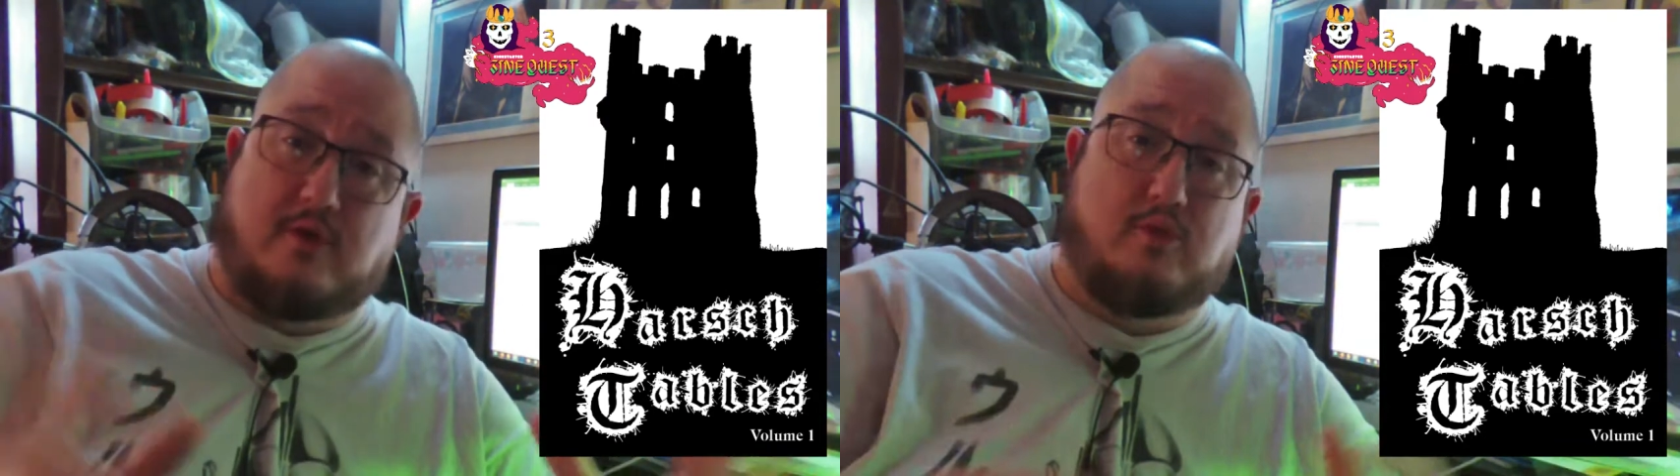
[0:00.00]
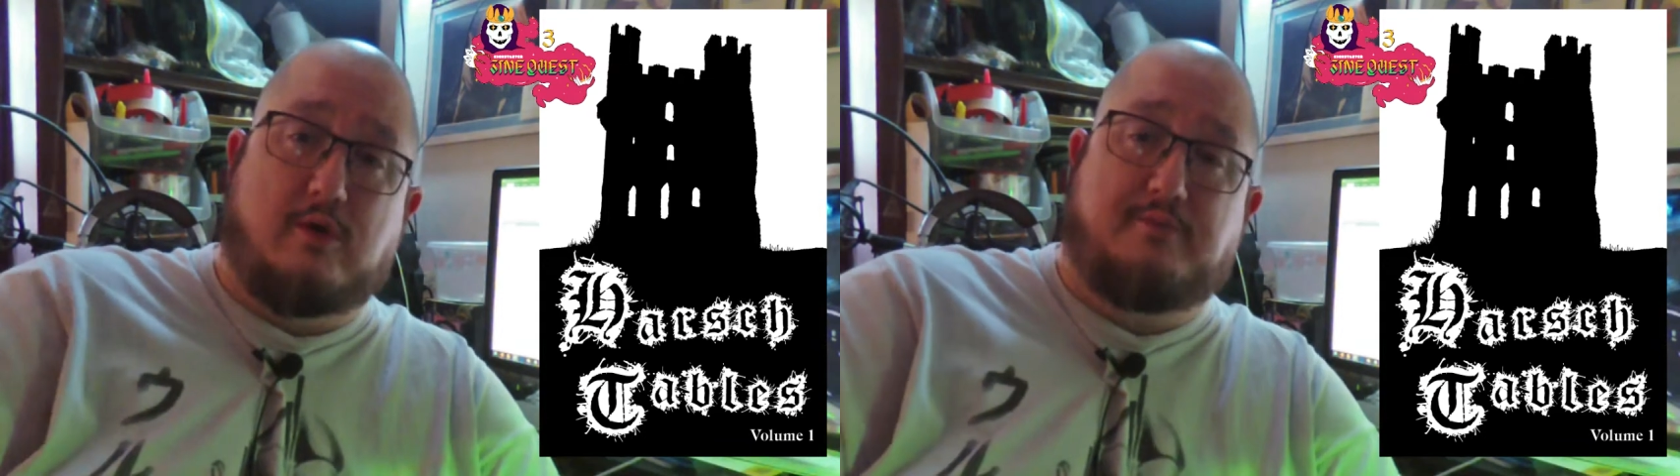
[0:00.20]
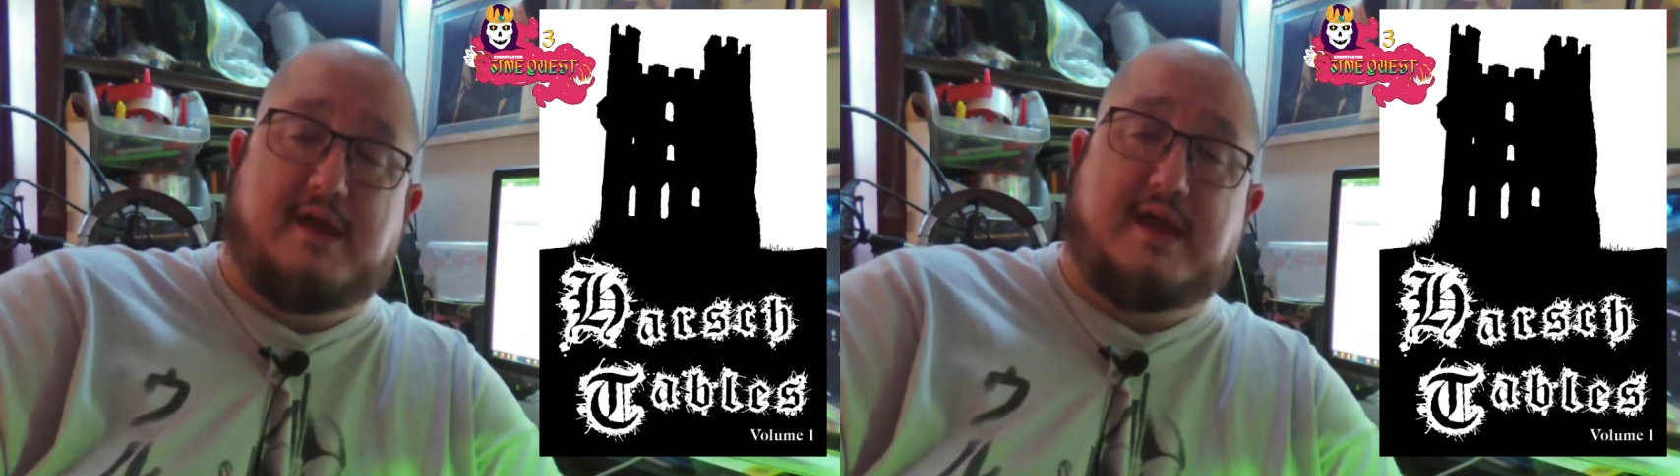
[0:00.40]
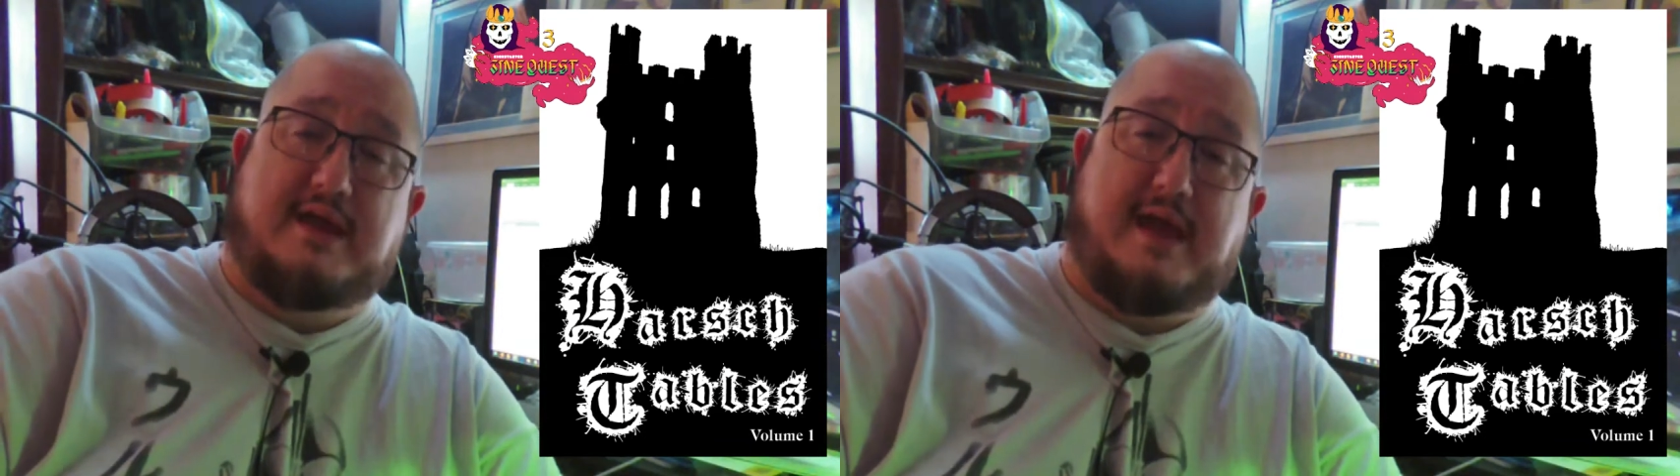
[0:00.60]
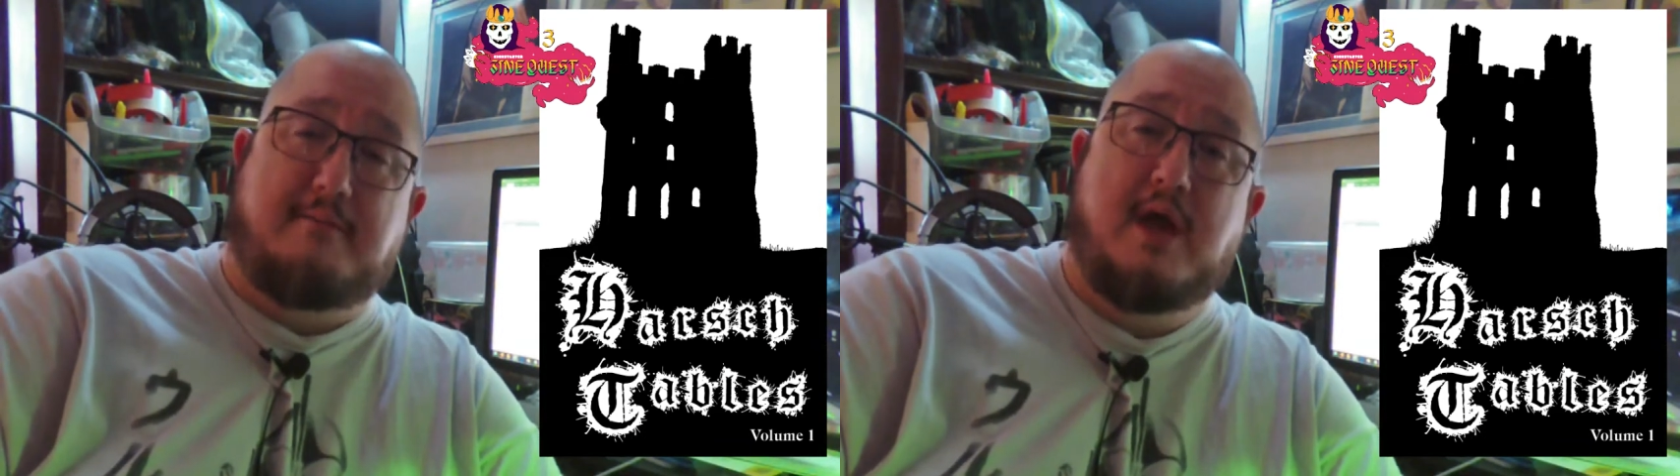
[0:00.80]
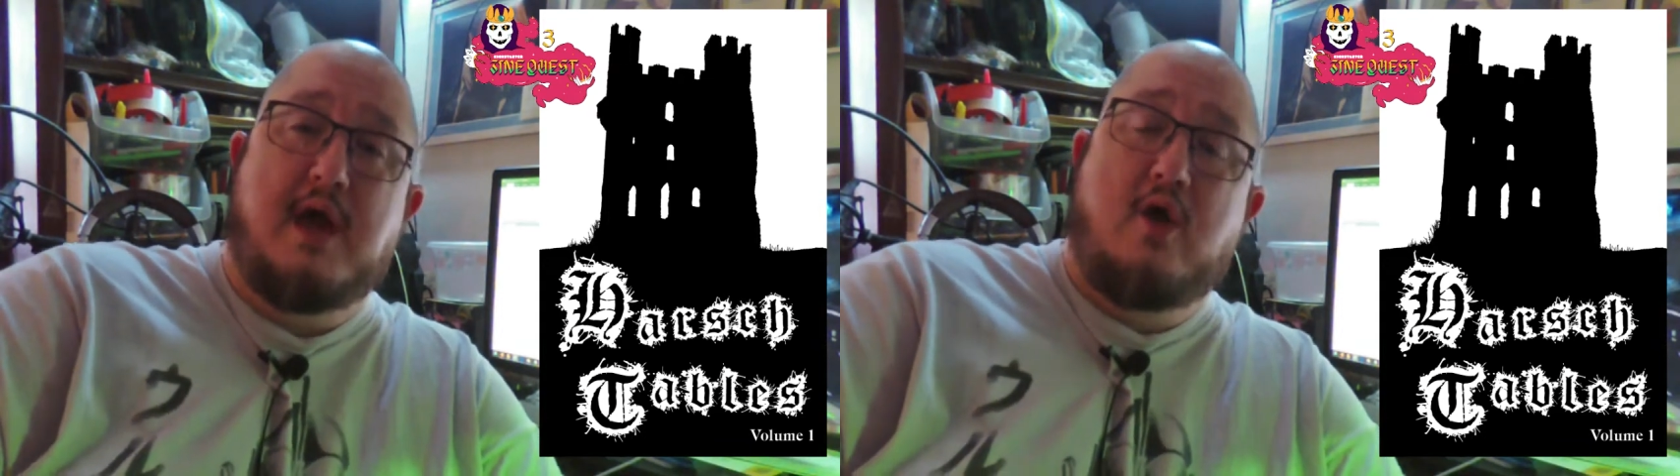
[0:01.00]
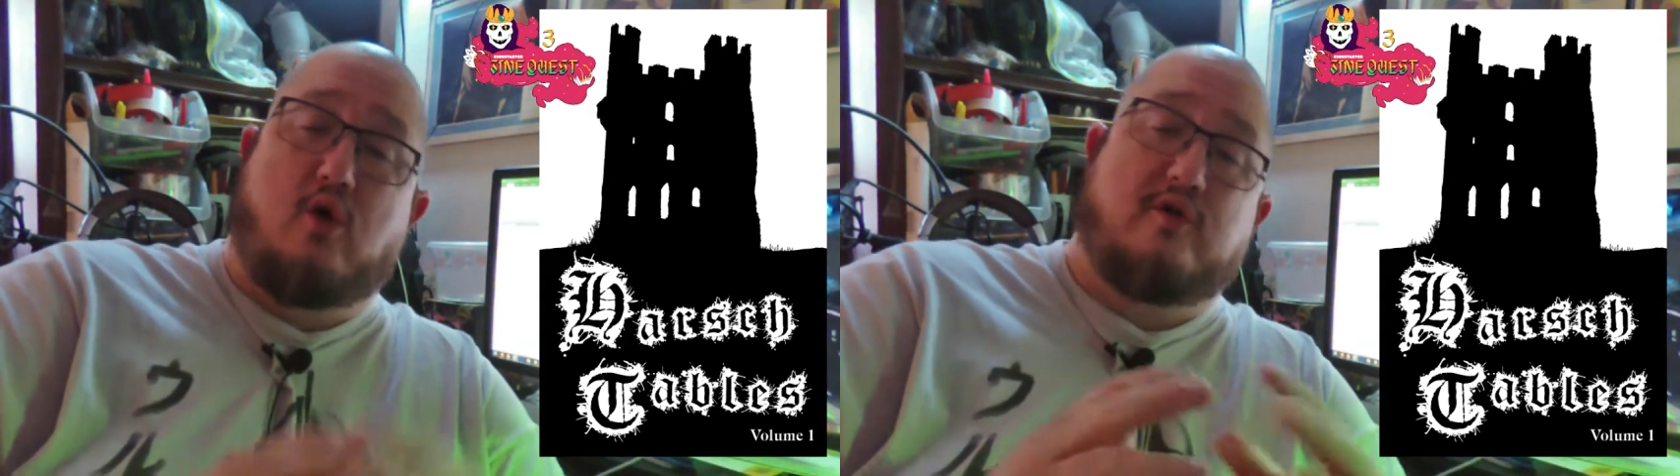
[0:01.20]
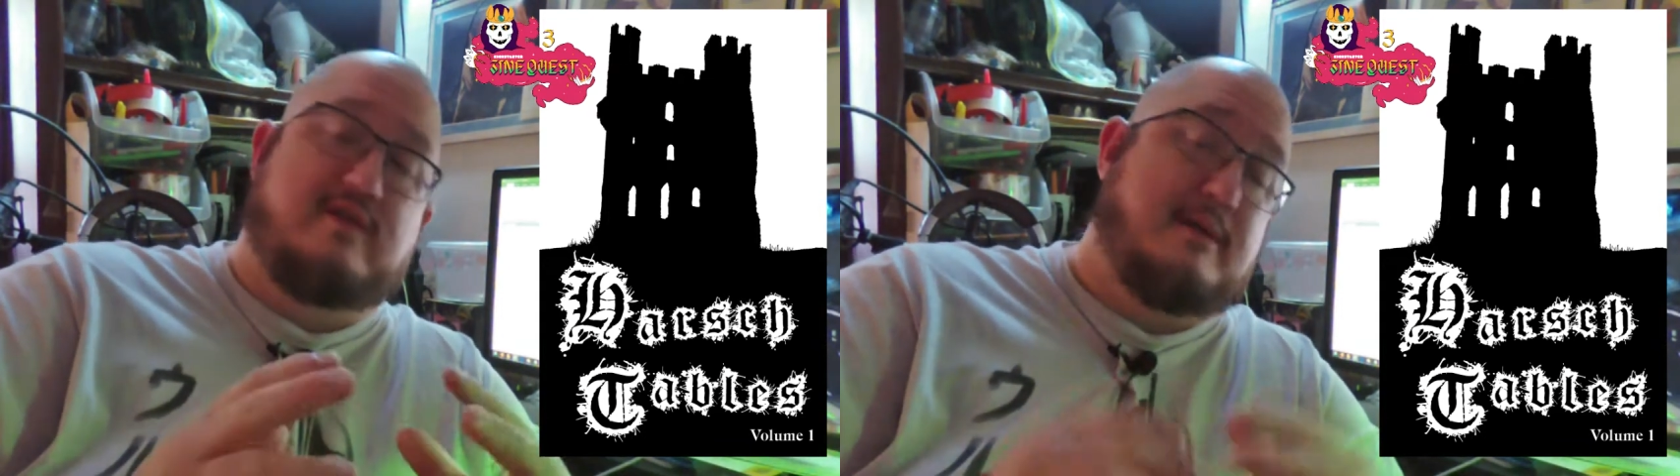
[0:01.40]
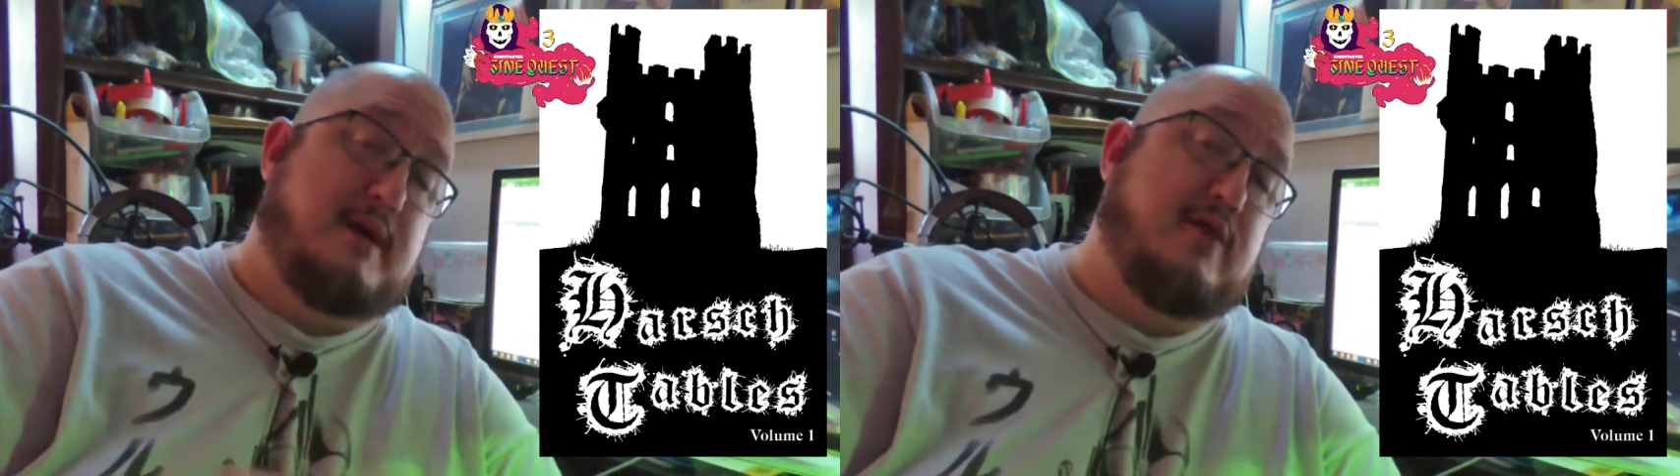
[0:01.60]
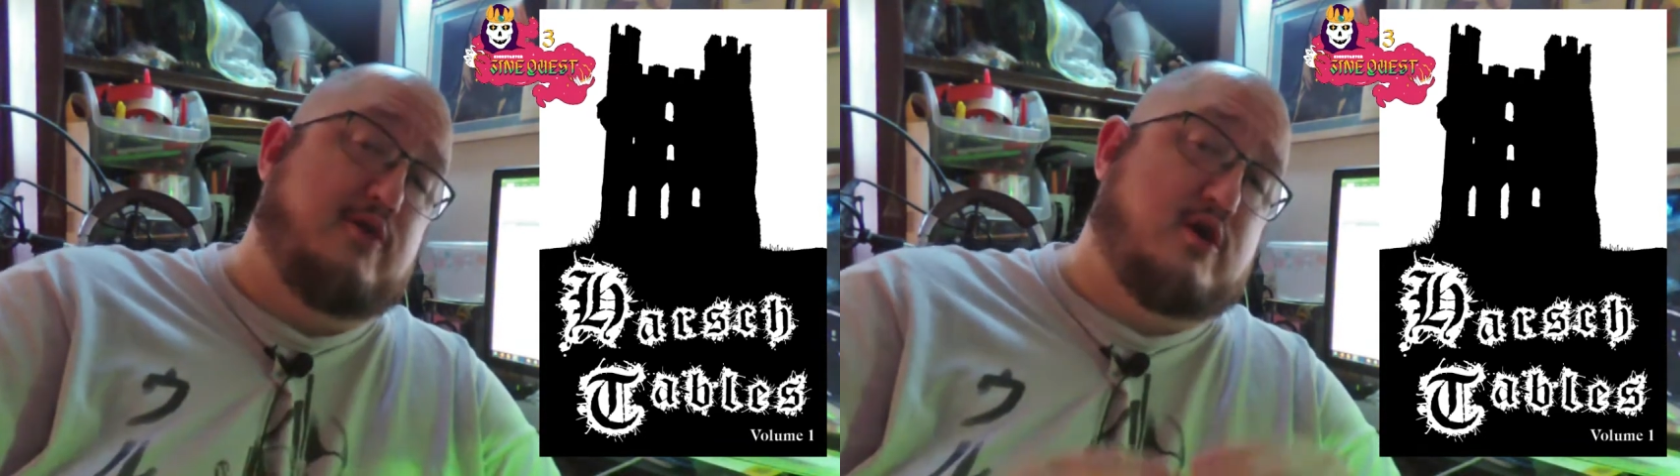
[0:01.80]
role-playing game or some
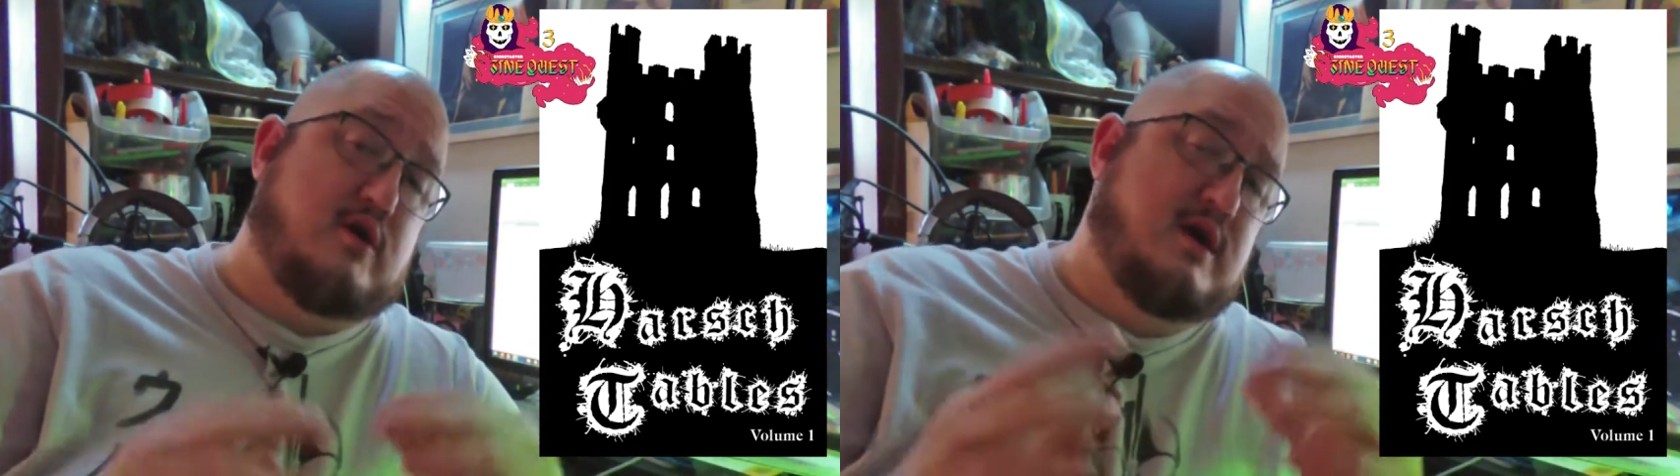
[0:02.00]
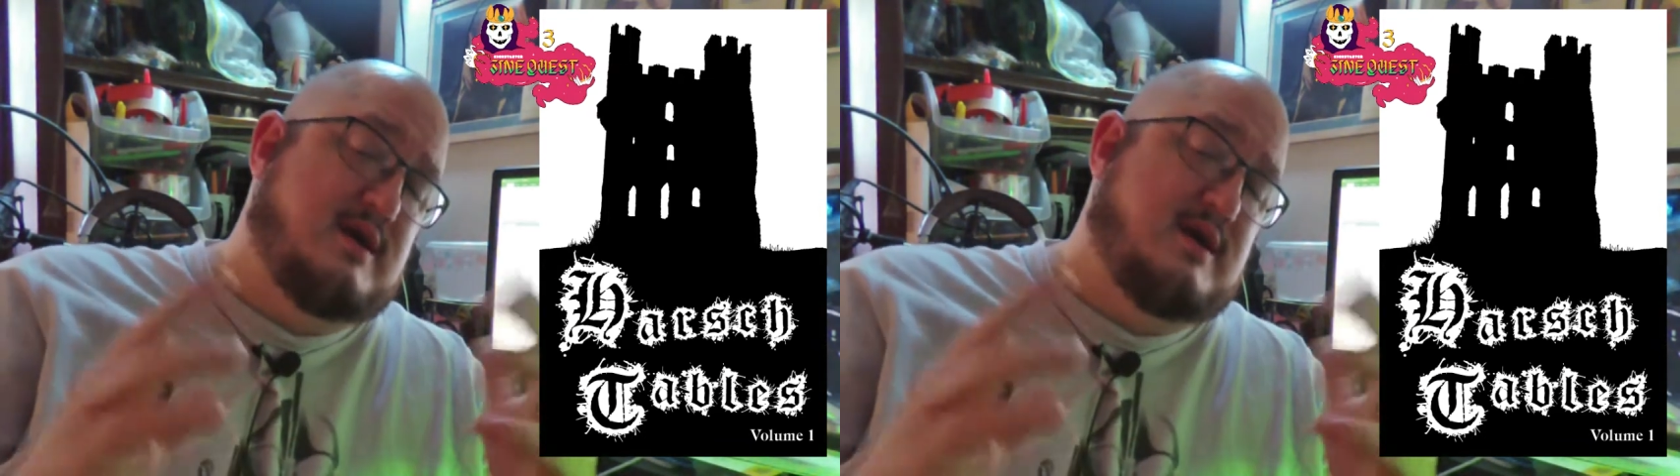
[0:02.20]
other